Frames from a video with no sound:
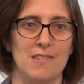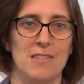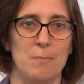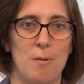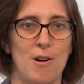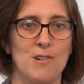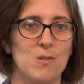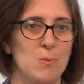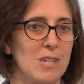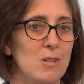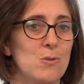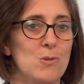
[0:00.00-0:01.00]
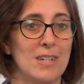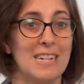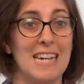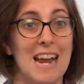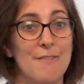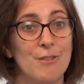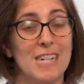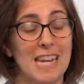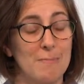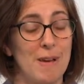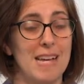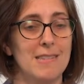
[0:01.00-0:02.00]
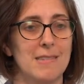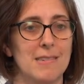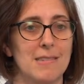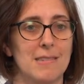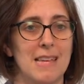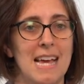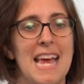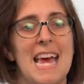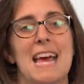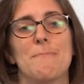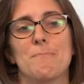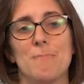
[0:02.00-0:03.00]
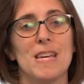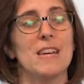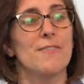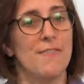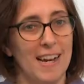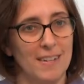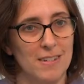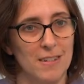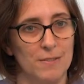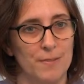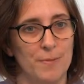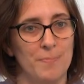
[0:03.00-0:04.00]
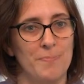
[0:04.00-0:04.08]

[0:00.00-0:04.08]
to the parts we use on an everyday basis and be effective.